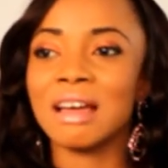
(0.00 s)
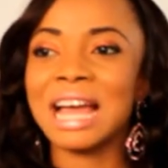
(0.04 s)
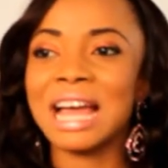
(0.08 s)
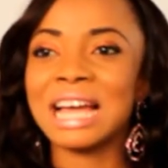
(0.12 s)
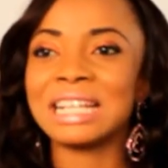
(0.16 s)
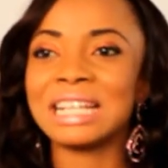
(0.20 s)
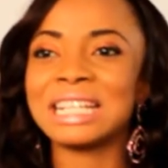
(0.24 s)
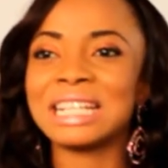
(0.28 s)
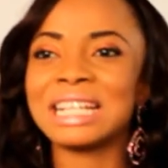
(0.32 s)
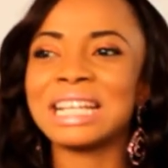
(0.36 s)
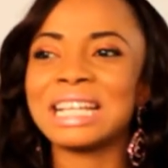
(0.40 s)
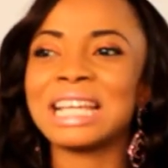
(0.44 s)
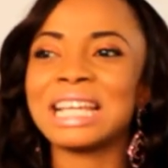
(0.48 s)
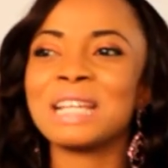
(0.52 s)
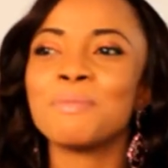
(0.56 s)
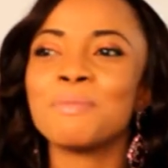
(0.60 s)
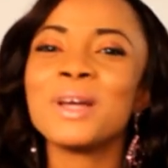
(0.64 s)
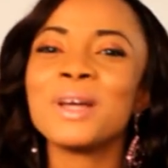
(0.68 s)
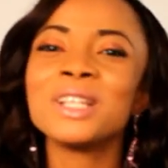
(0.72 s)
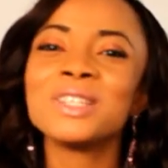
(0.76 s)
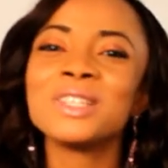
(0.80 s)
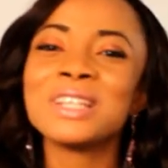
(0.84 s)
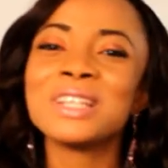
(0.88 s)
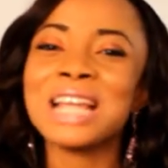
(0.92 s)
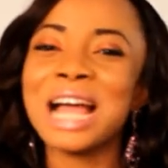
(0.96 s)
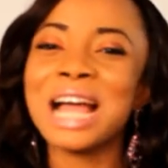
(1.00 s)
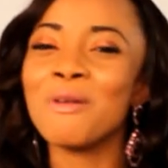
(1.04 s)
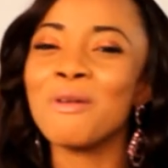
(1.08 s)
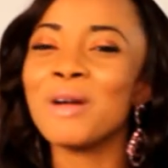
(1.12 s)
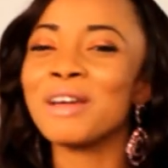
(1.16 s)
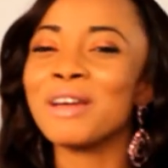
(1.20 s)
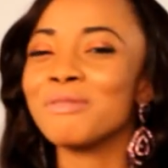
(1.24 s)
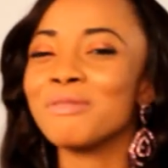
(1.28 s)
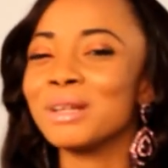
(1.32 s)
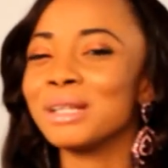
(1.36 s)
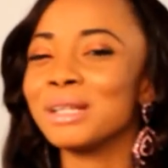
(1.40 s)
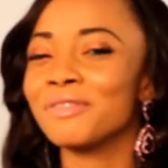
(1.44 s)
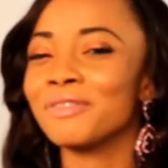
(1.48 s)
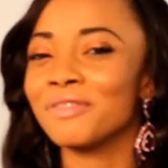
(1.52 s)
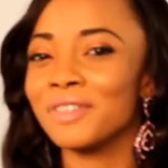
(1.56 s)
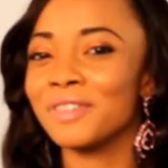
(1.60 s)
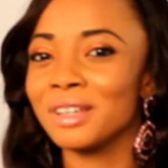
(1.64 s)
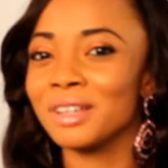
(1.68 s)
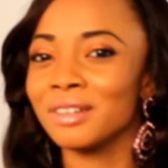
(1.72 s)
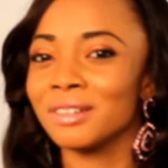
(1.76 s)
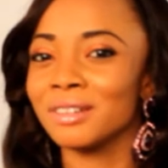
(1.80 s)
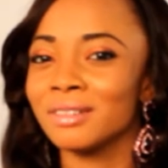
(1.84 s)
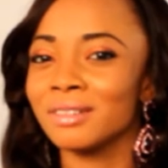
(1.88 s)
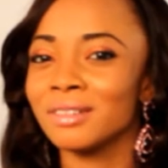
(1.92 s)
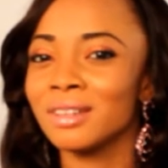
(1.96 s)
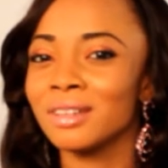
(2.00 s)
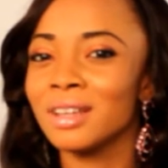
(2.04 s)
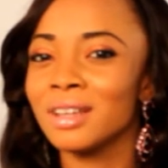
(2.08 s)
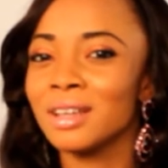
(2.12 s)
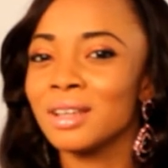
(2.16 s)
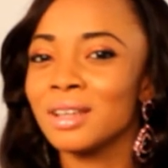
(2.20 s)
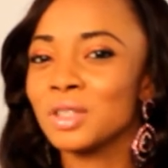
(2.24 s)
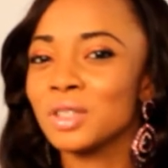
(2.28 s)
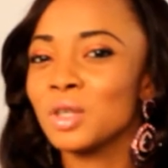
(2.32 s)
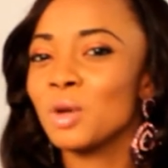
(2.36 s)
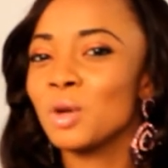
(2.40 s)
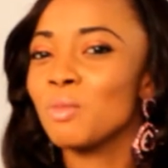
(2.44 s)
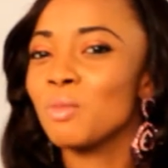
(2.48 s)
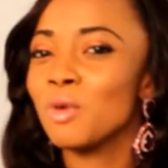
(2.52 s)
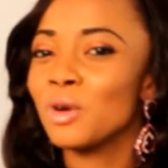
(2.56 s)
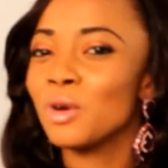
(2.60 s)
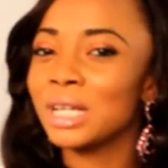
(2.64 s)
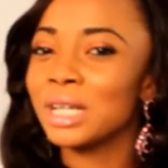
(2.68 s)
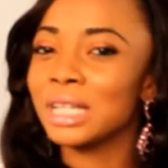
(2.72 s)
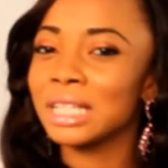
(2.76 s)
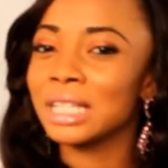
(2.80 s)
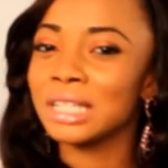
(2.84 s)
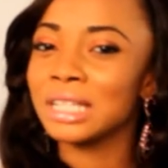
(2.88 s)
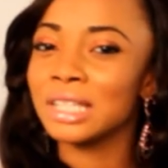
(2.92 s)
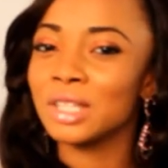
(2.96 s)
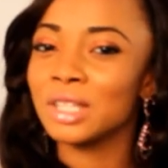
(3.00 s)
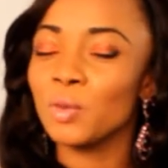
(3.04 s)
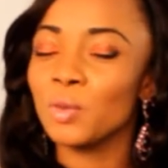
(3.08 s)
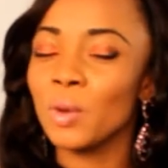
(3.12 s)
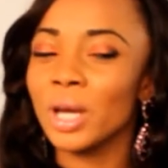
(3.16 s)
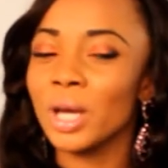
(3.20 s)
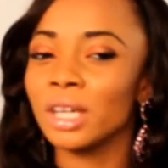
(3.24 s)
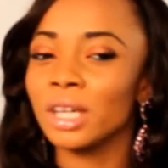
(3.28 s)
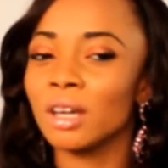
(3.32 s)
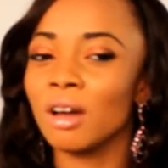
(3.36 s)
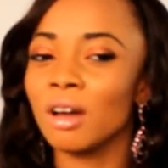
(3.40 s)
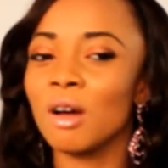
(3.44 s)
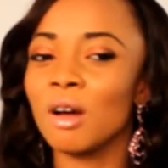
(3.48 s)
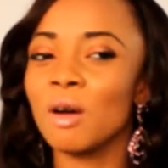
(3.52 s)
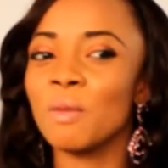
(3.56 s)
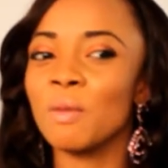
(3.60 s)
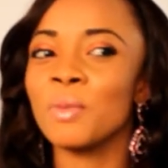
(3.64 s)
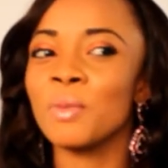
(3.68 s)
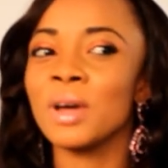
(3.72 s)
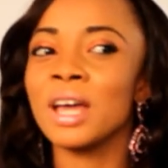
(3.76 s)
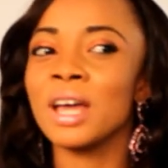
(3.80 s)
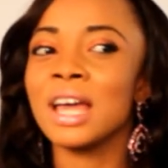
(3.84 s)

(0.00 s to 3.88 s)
And then it depends on how I really feel. Some mornings you wake up